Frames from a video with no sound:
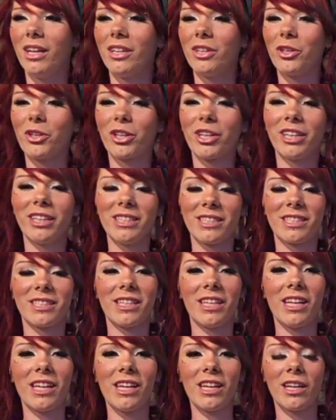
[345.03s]
you're gonna
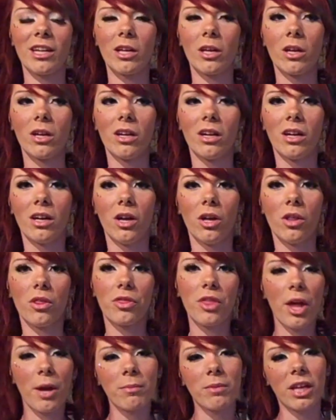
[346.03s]
see
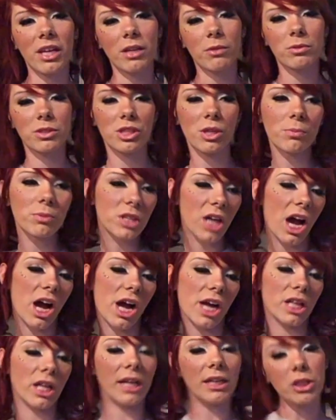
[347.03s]
them like with some
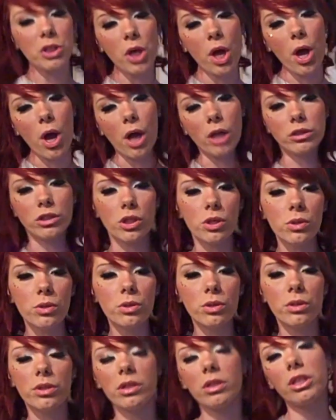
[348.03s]
guy like, yeah,
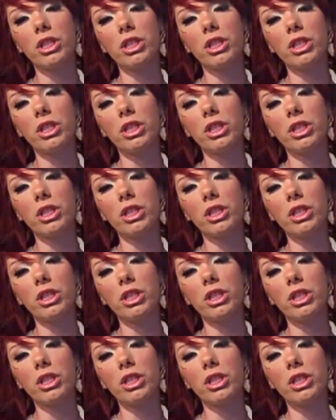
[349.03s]
dude,